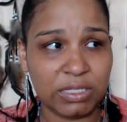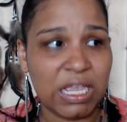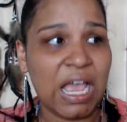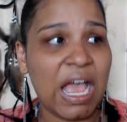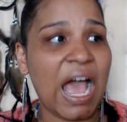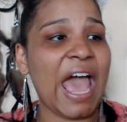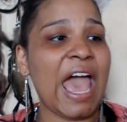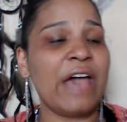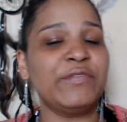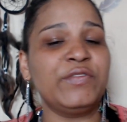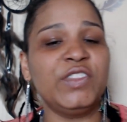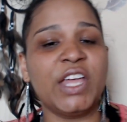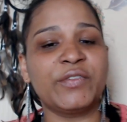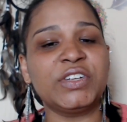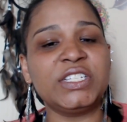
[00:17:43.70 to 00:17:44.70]
I have
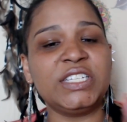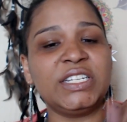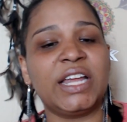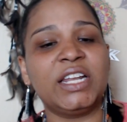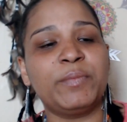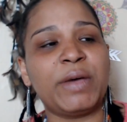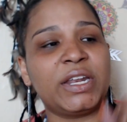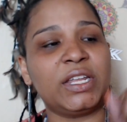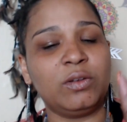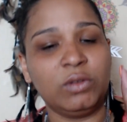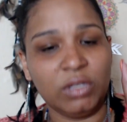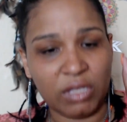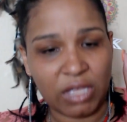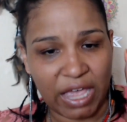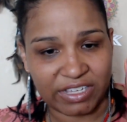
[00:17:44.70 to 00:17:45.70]
never seen anybody
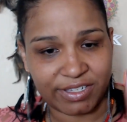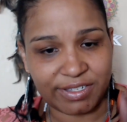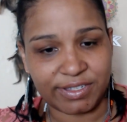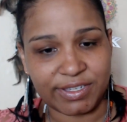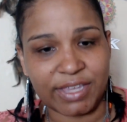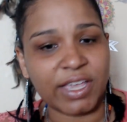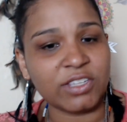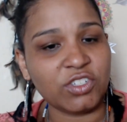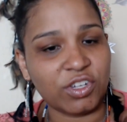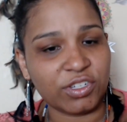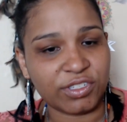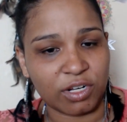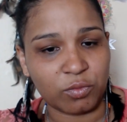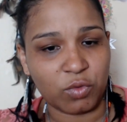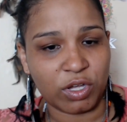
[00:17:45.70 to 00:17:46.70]
as sick as your
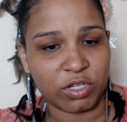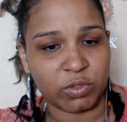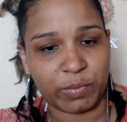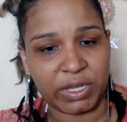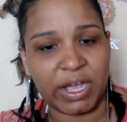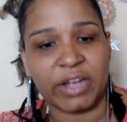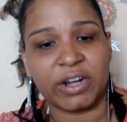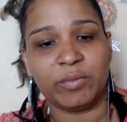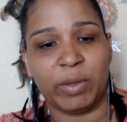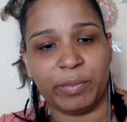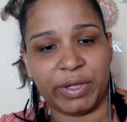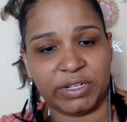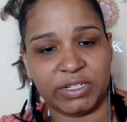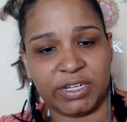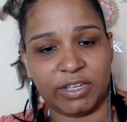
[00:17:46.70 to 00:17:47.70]
son was when we got him on
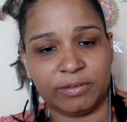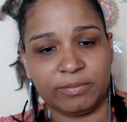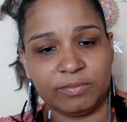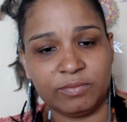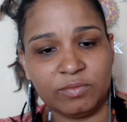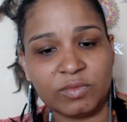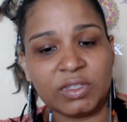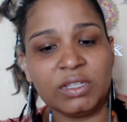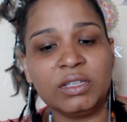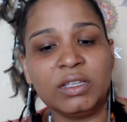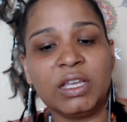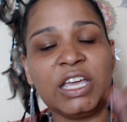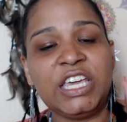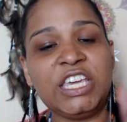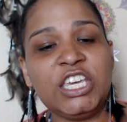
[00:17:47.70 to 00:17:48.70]
Monday
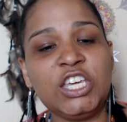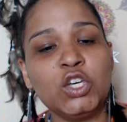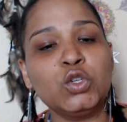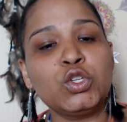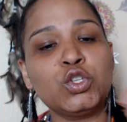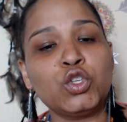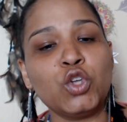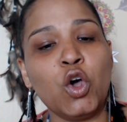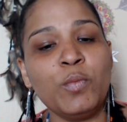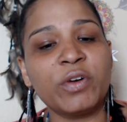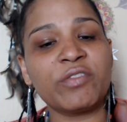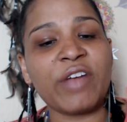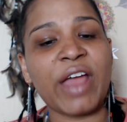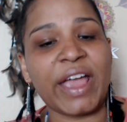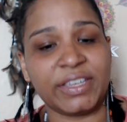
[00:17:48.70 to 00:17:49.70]
heal so
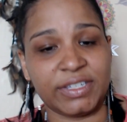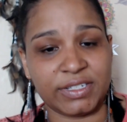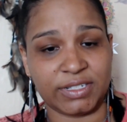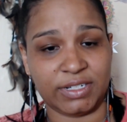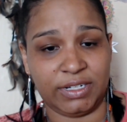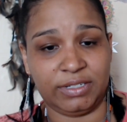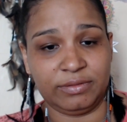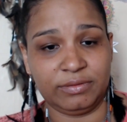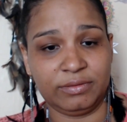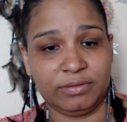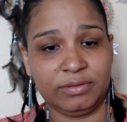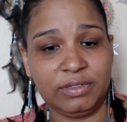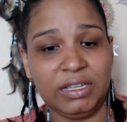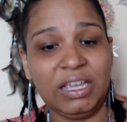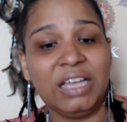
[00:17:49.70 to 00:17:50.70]
miraculously
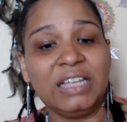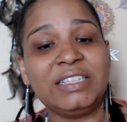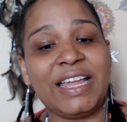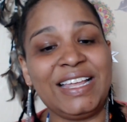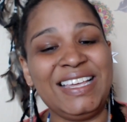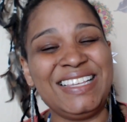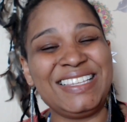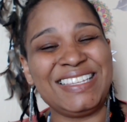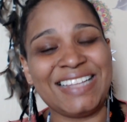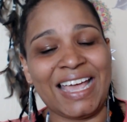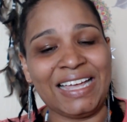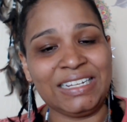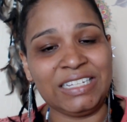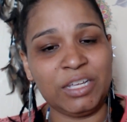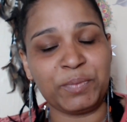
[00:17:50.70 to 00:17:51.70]
that he's
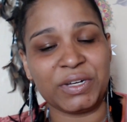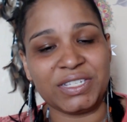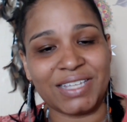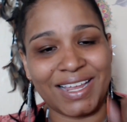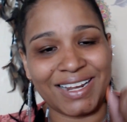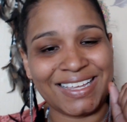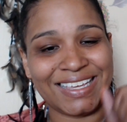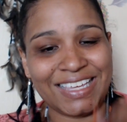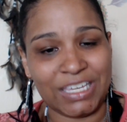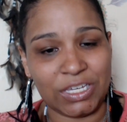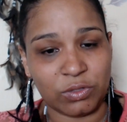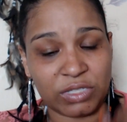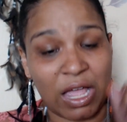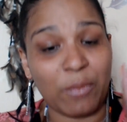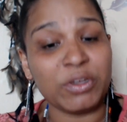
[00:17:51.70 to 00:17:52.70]
90%
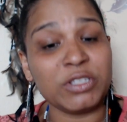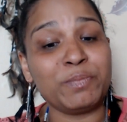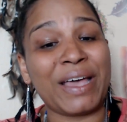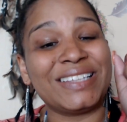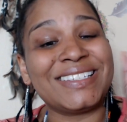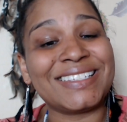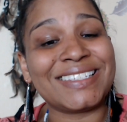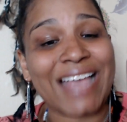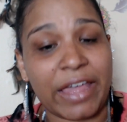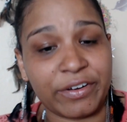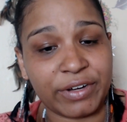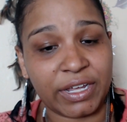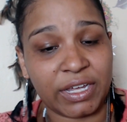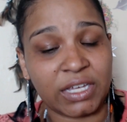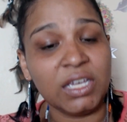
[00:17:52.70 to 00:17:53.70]
healed. That was by
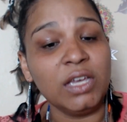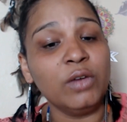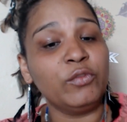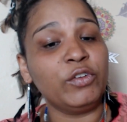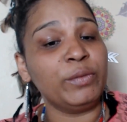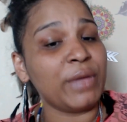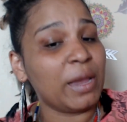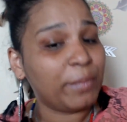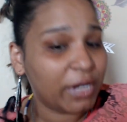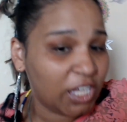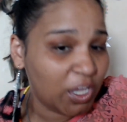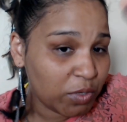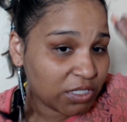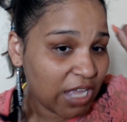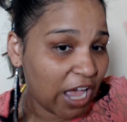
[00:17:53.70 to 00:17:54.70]
Saturday. Remember, he
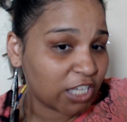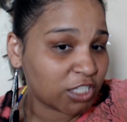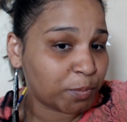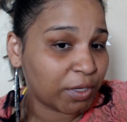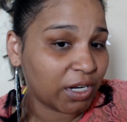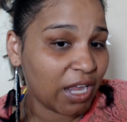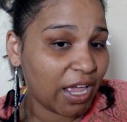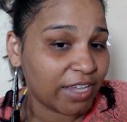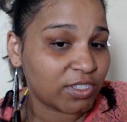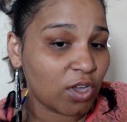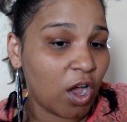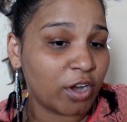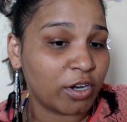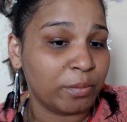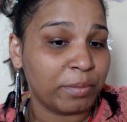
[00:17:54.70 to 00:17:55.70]
was hospitalized
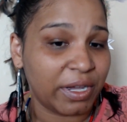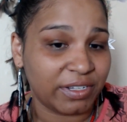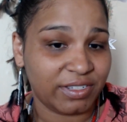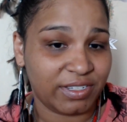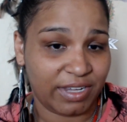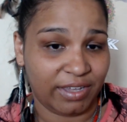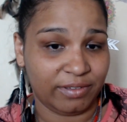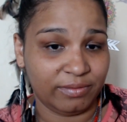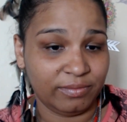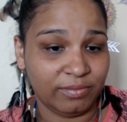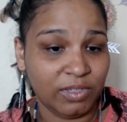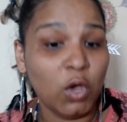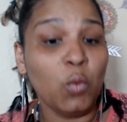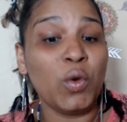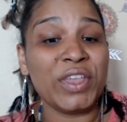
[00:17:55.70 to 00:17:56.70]
on a Monday
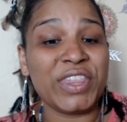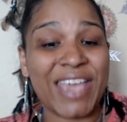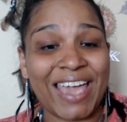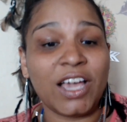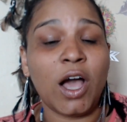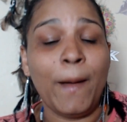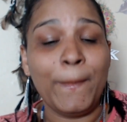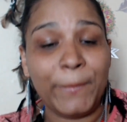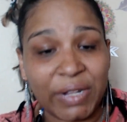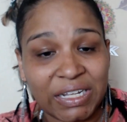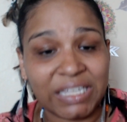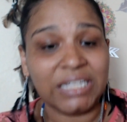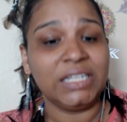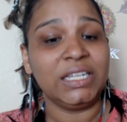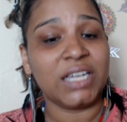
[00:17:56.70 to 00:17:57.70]
with a
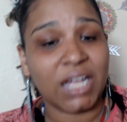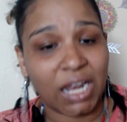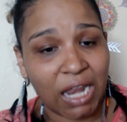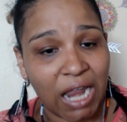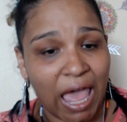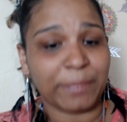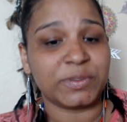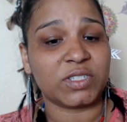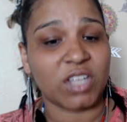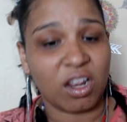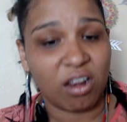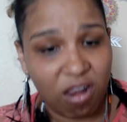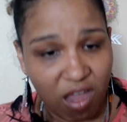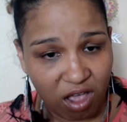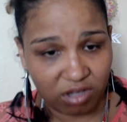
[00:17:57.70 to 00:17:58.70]
completely collapsed
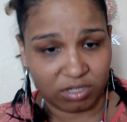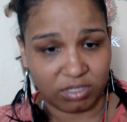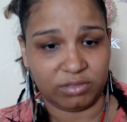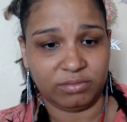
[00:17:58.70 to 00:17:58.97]
lung,